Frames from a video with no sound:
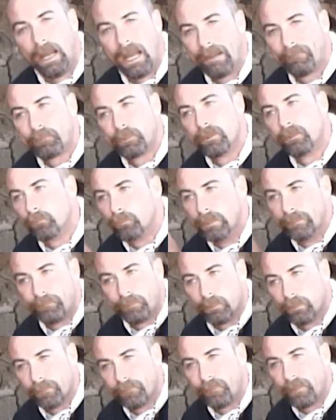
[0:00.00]
after the
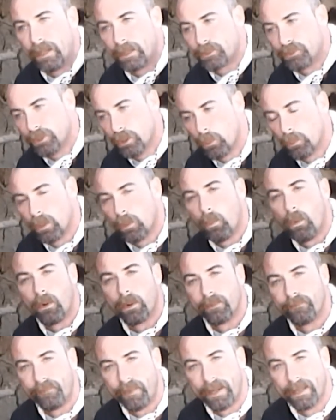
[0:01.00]
riffle effect, when the
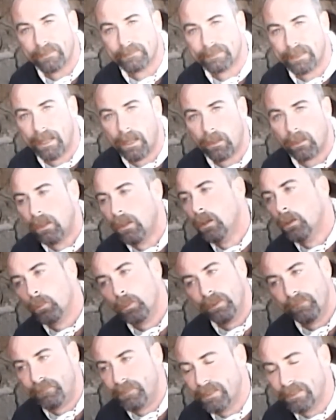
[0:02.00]
water fans out.
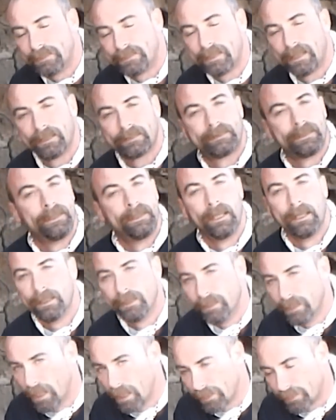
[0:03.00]
We've did testing,
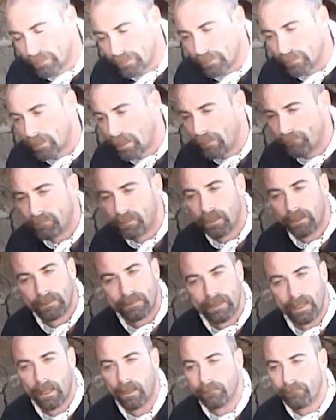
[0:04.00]
nothing. I've
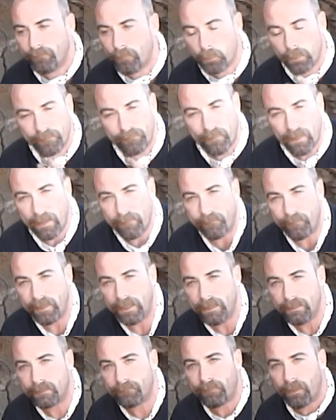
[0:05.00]
dug down 4 to 5
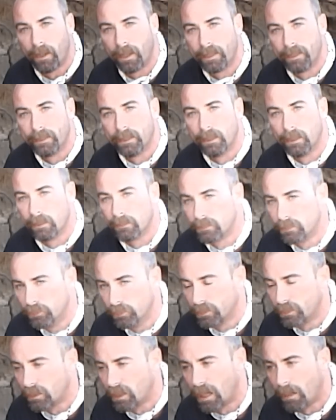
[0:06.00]
feet, find
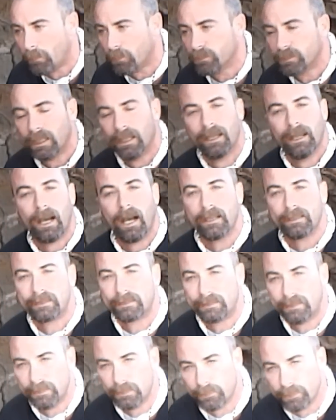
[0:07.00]
good cobbles. I
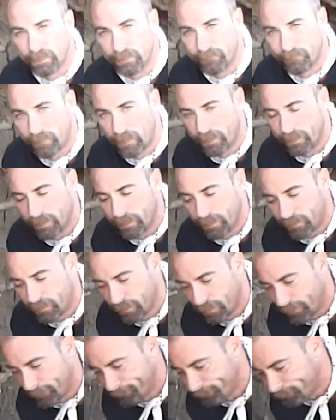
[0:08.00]
still didn't find
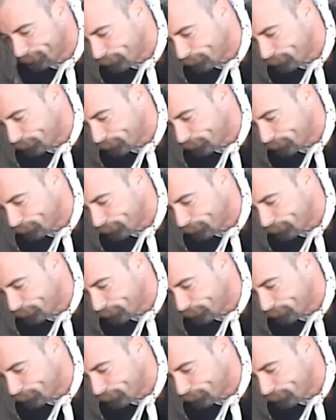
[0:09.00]
anything.